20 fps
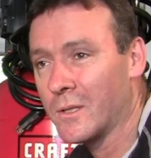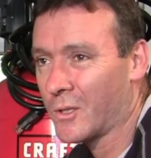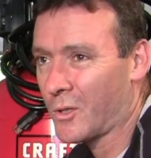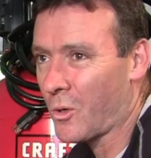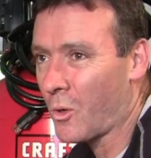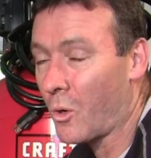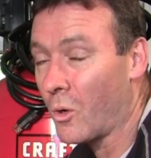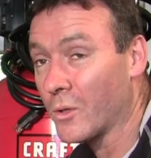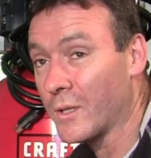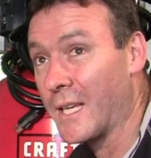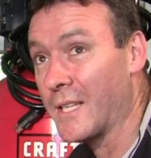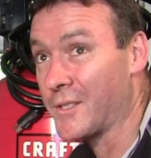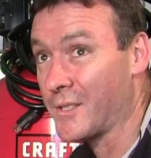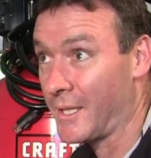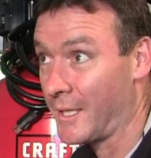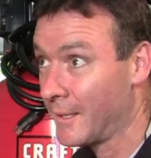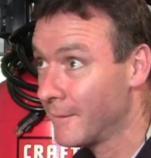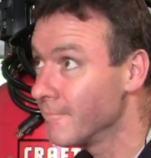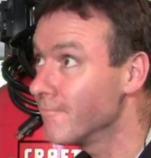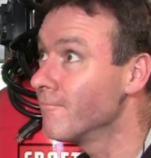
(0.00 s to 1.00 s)
Cold as
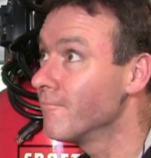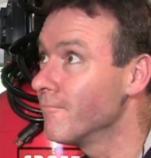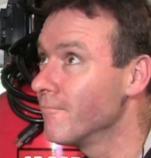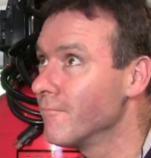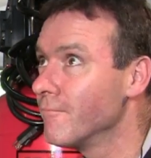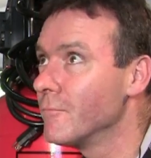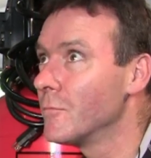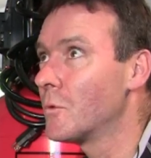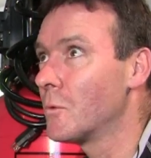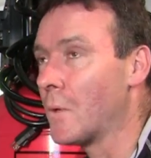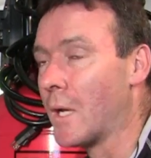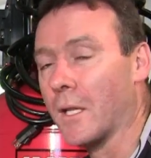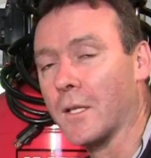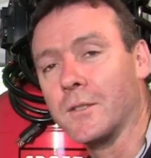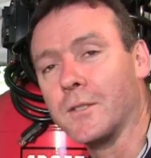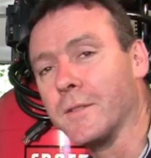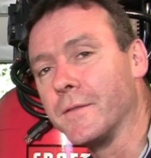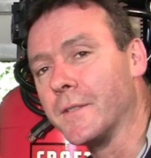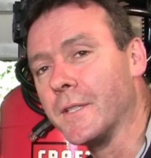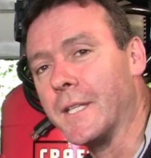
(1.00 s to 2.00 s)
in
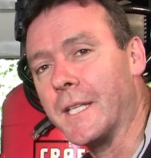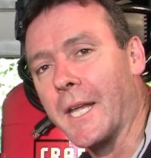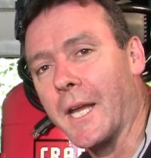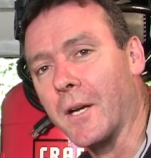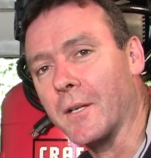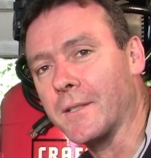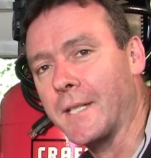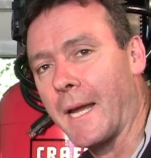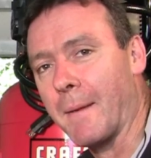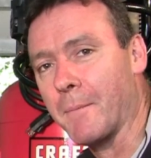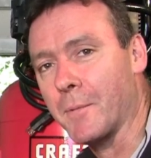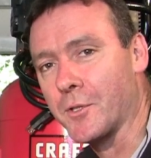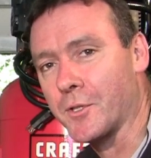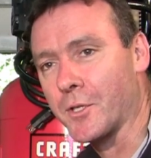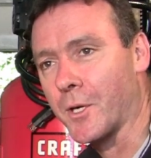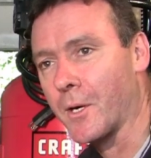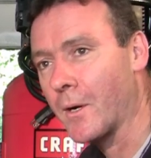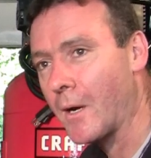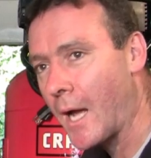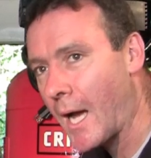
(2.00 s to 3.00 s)
relative to the air
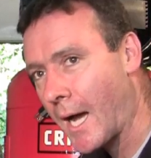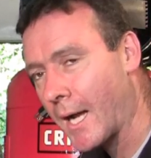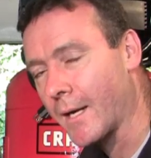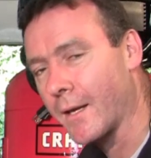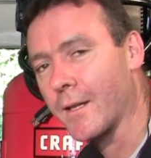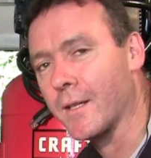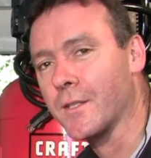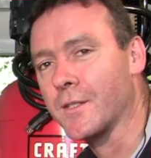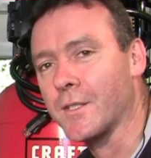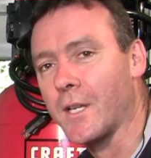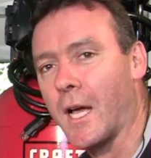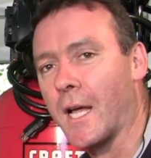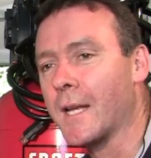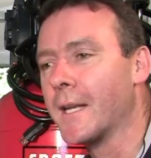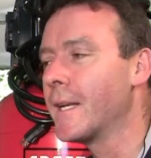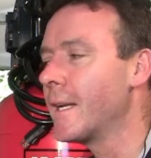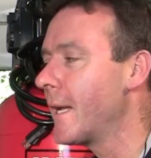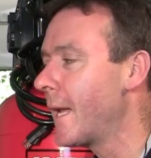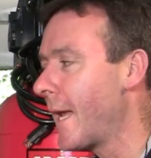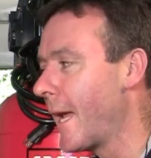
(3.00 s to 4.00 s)
temperature, out of the sun,